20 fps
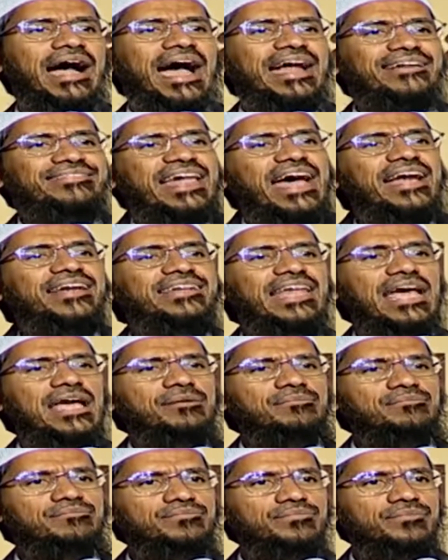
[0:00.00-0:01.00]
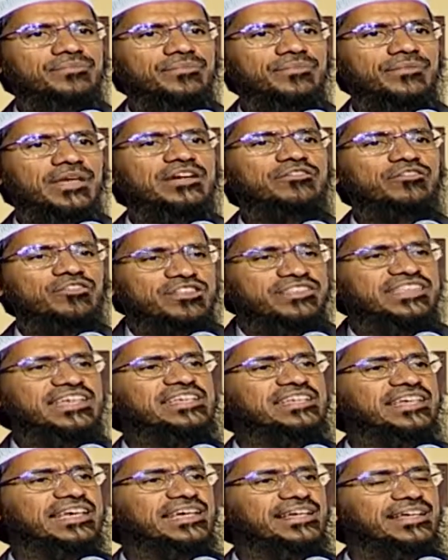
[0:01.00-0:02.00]
At that time, it was a
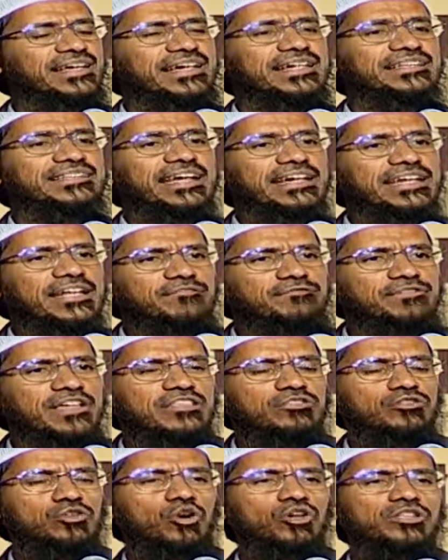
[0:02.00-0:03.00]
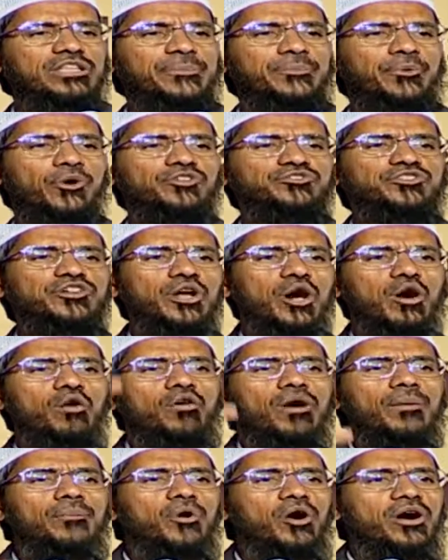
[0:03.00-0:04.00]
thinking that if they throw the person
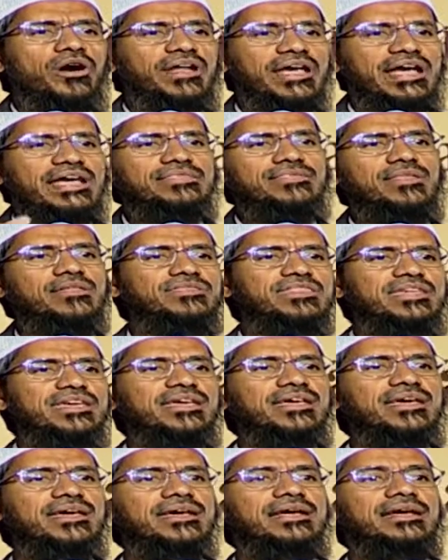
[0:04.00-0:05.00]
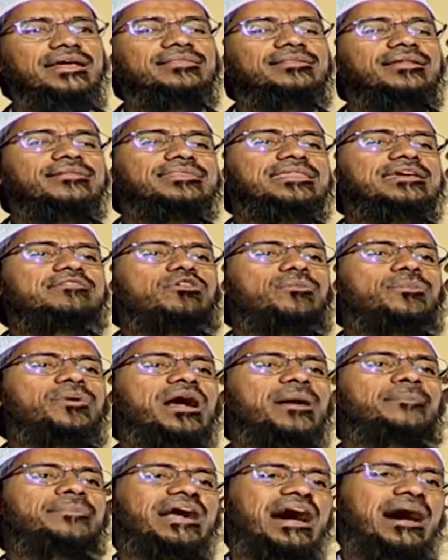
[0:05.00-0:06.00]
overboard in the sea would
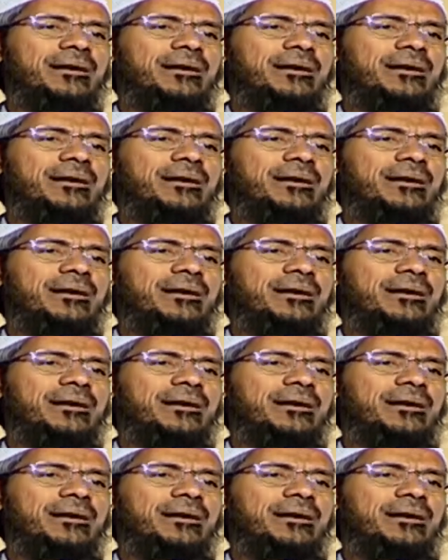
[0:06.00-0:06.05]
become